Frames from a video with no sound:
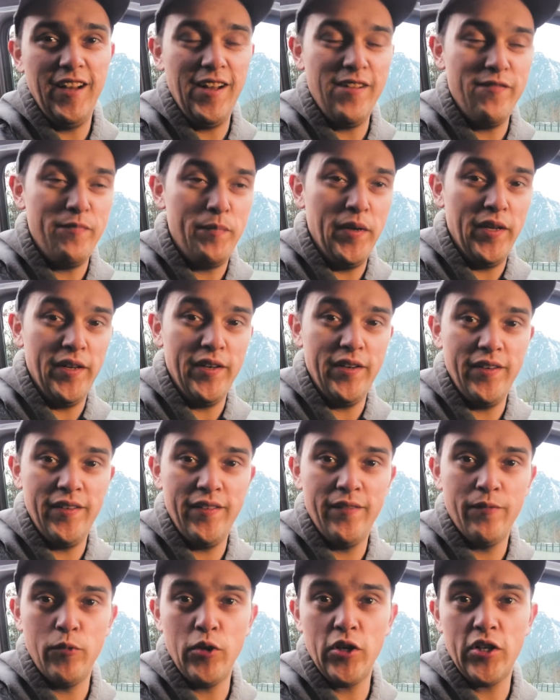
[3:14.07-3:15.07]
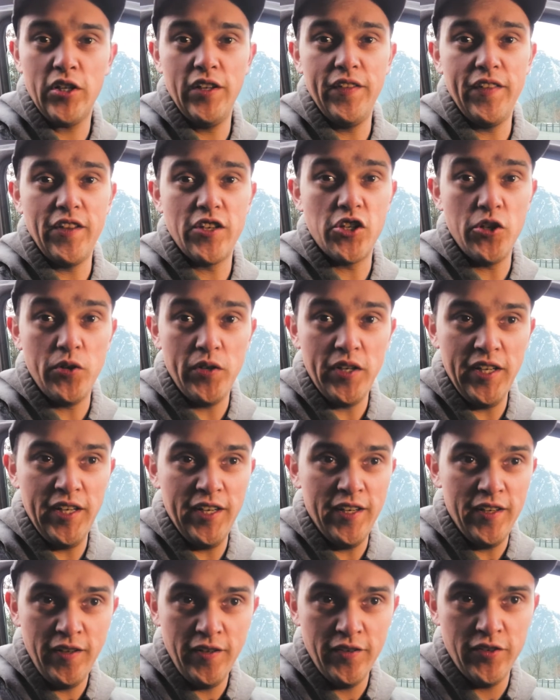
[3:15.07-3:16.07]
I've been working on the tuning
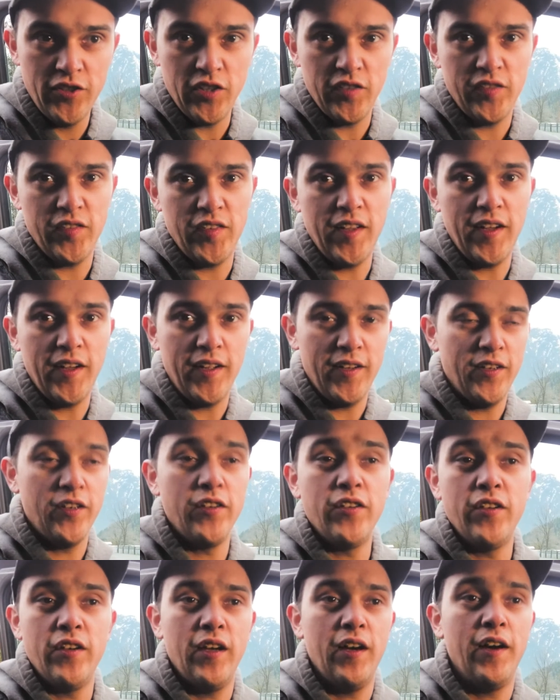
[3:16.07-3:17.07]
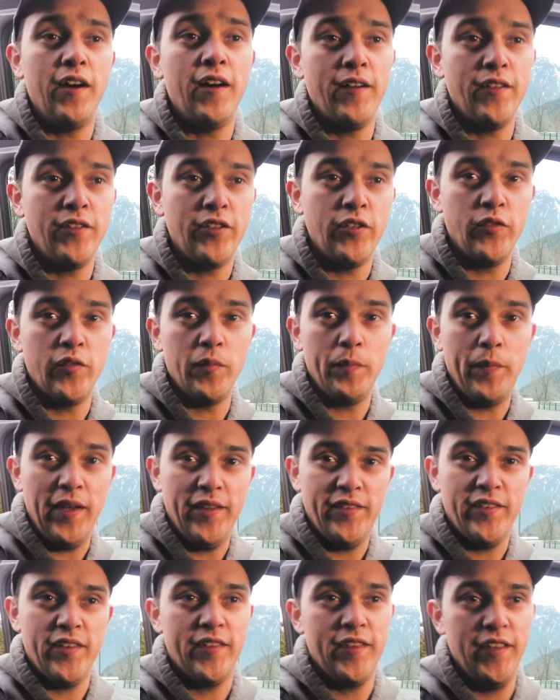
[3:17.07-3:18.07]
here, just do some
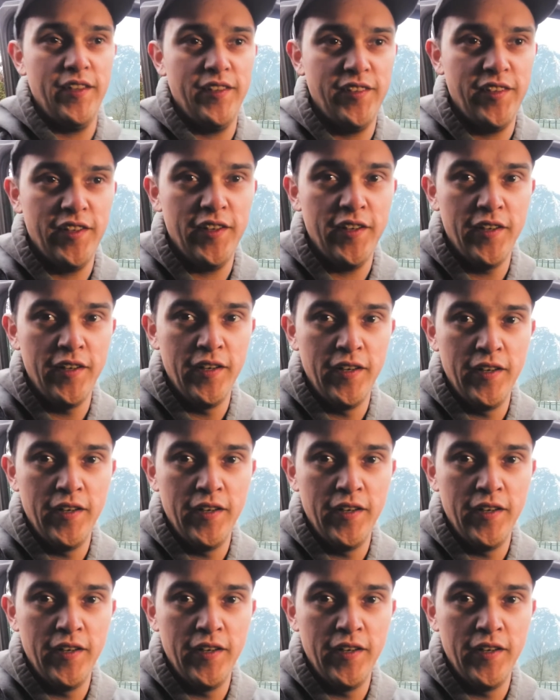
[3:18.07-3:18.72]
basic things here.